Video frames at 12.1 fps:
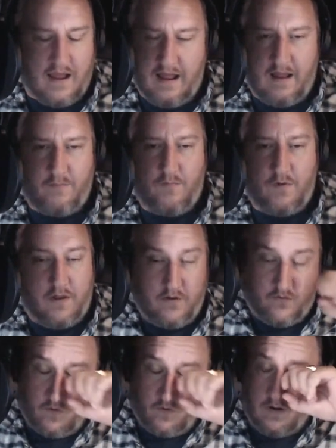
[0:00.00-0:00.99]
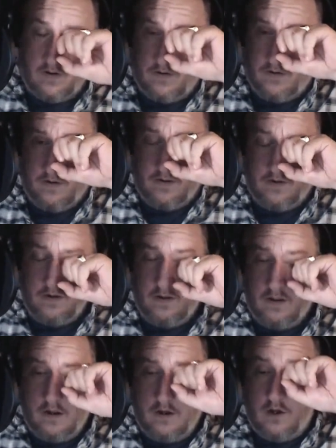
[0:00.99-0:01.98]
I'm really enjoying it.
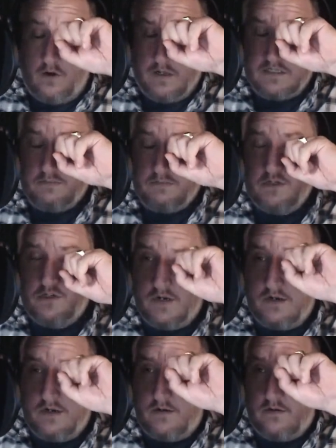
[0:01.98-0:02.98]
You know what else I'm enjoying?